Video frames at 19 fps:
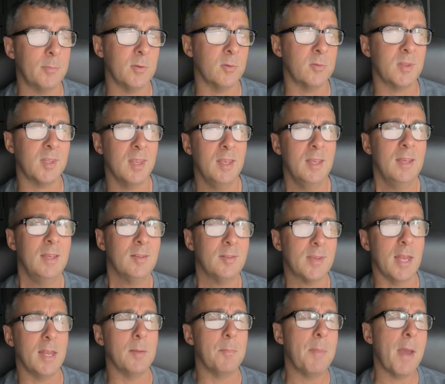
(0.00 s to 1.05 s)
So it's
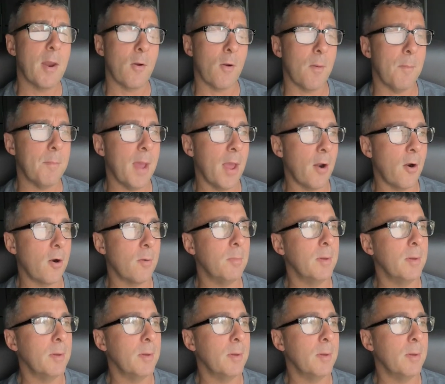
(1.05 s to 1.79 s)
getting better and better.